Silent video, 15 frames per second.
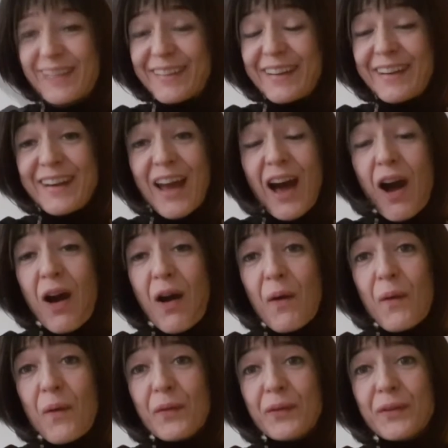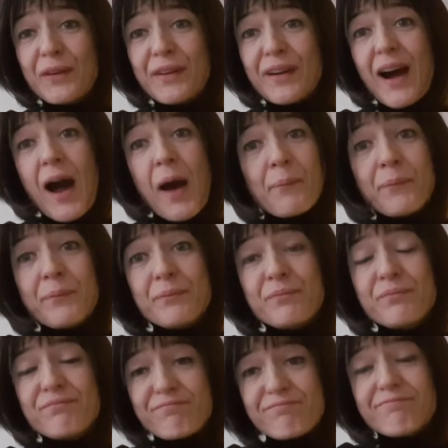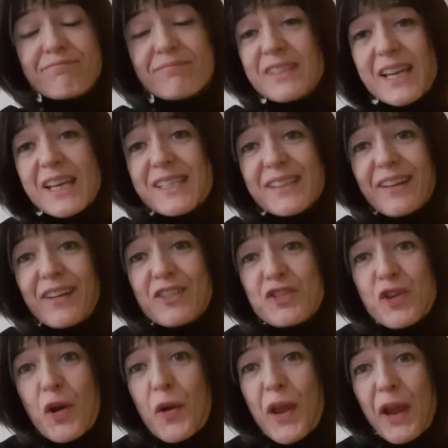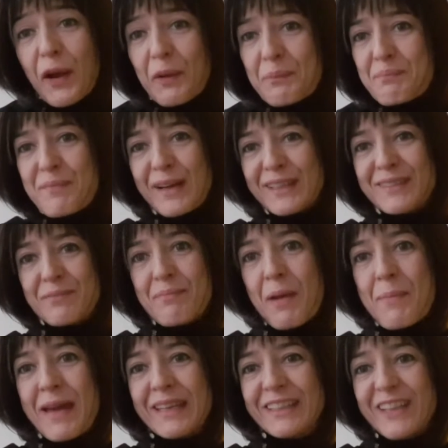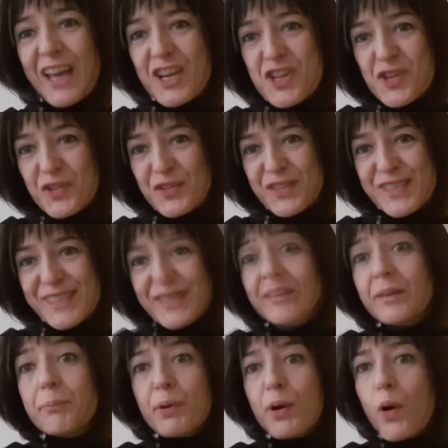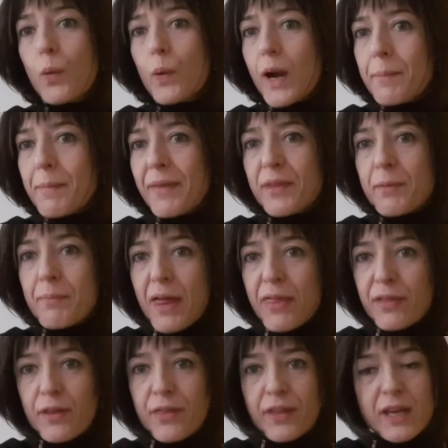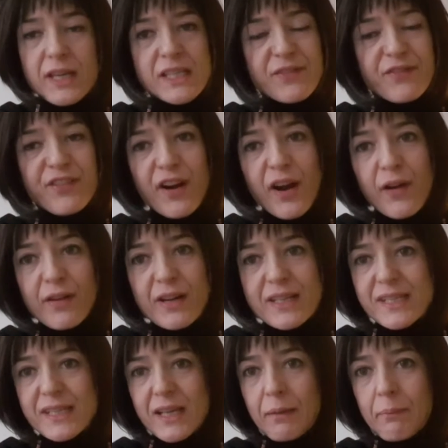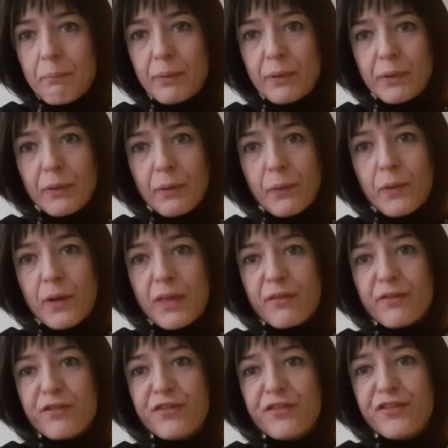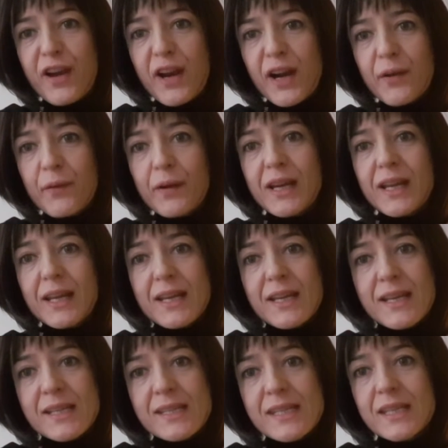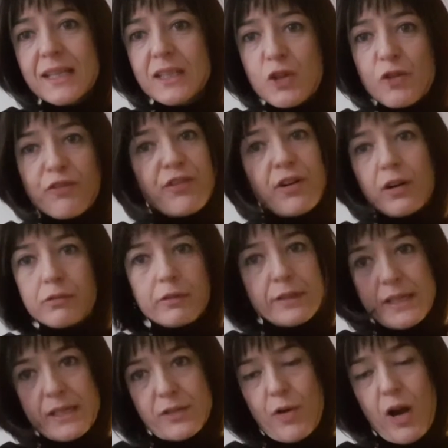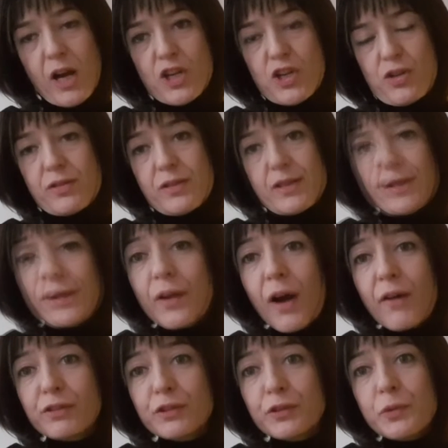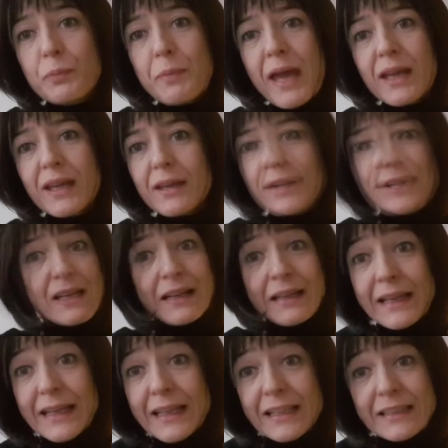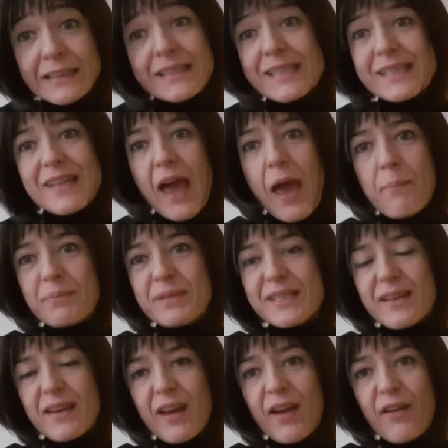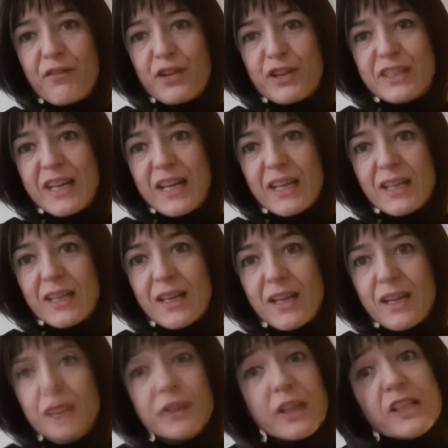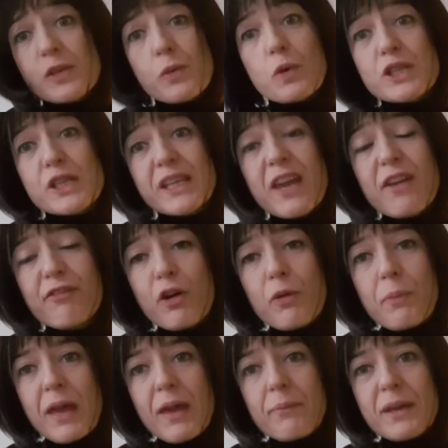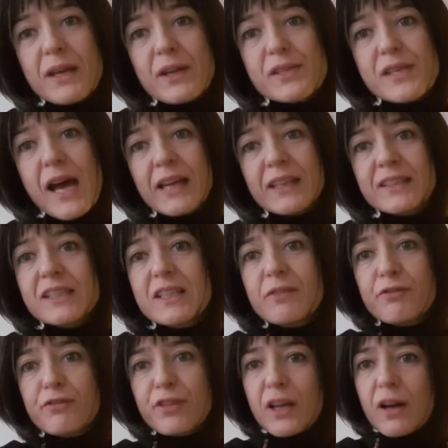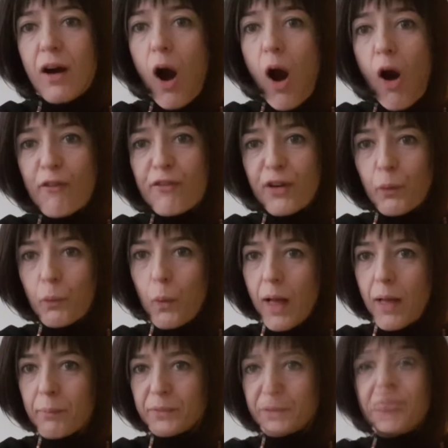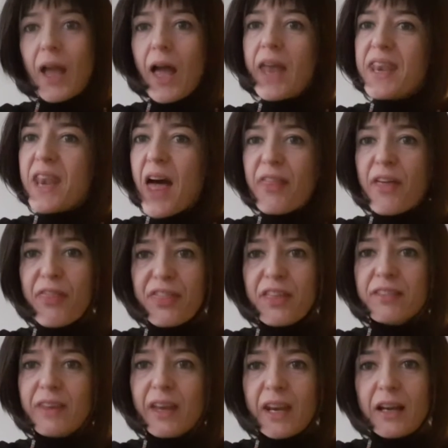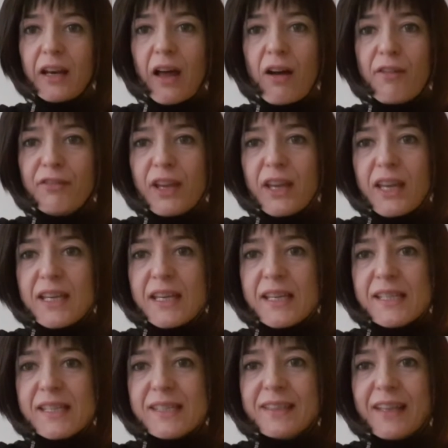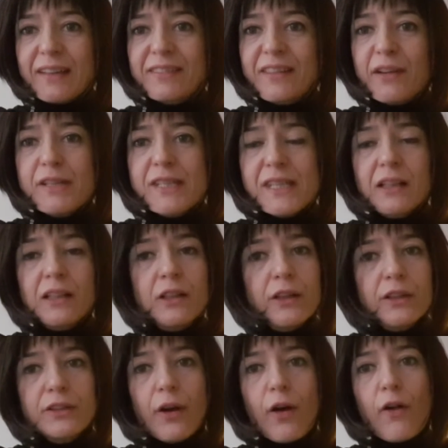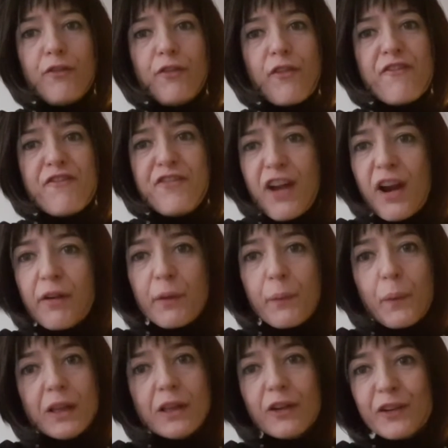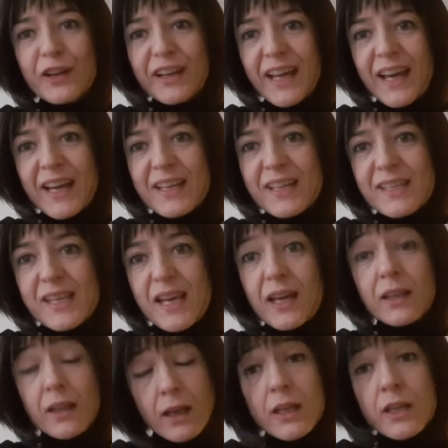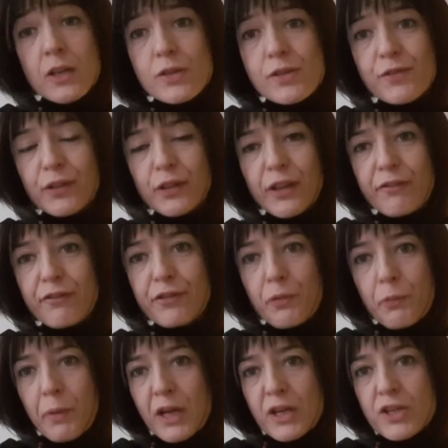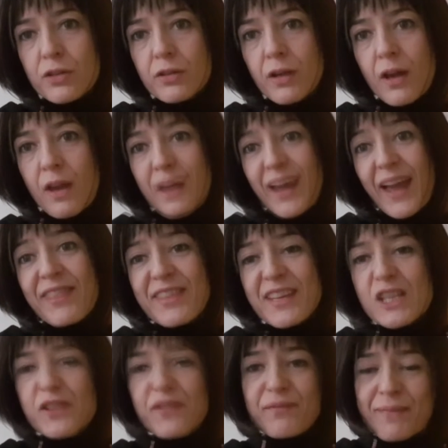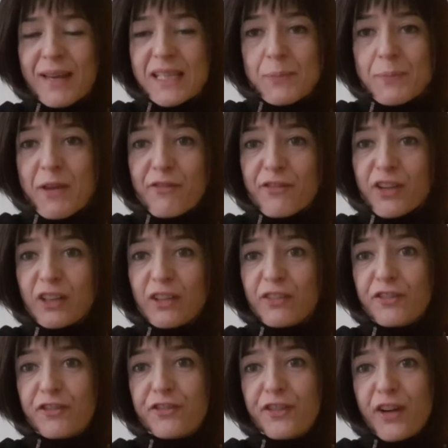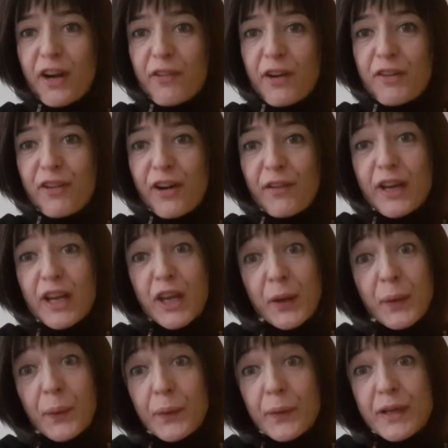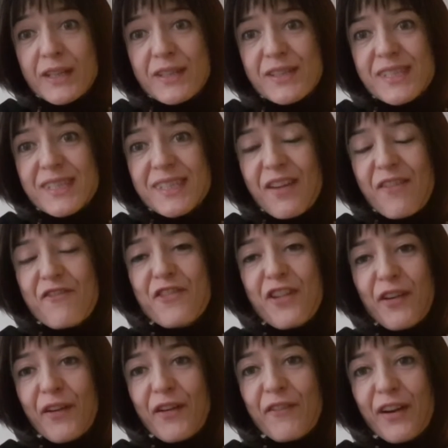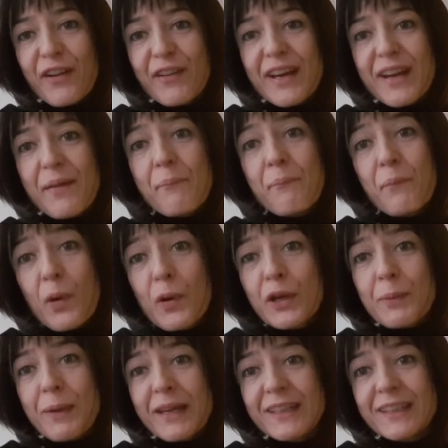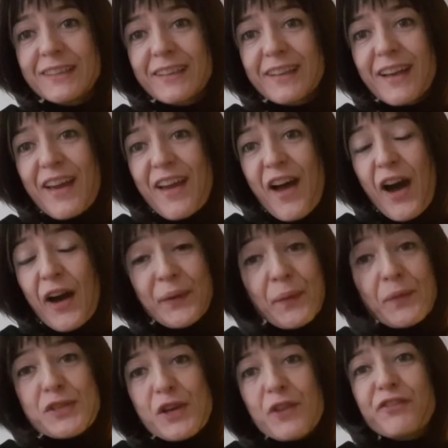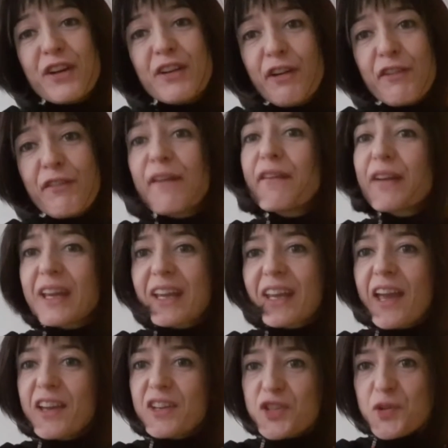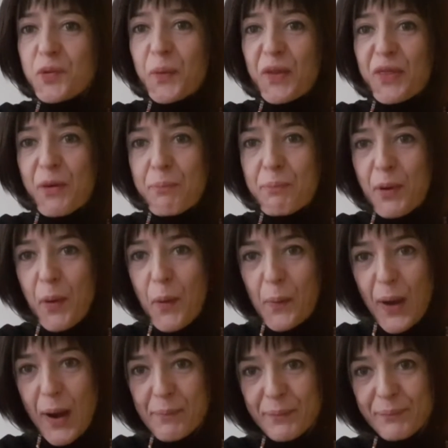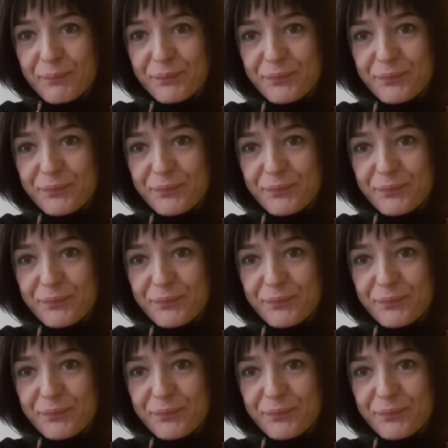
Now just enjoying my, my meditations. The program and the method is very simple with very easy to follow instructions. You have to make little steps every day this was key for me because I didn't feel overwhelmed. Another thing that I love is that there is a lot of very well organized and useful information, and this makes me feel very, very curious, very, very motivated, and also very, very engaged with the program.